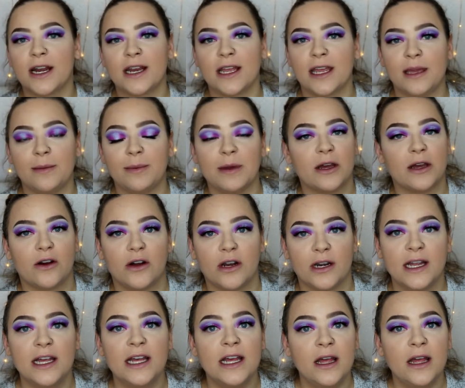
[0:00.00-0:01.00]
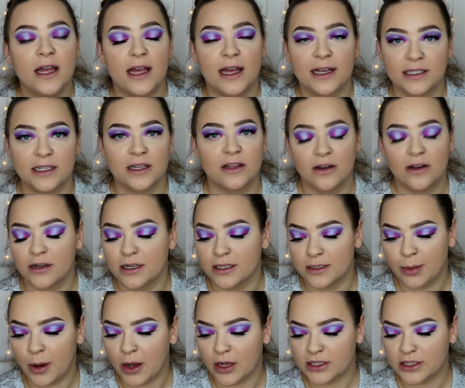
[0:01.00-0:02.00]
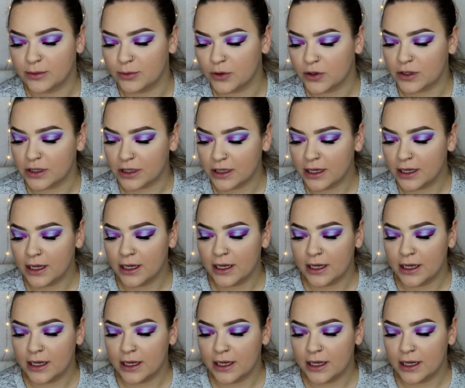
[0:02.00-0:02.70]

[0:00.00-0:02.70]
to keep it on as long as possible.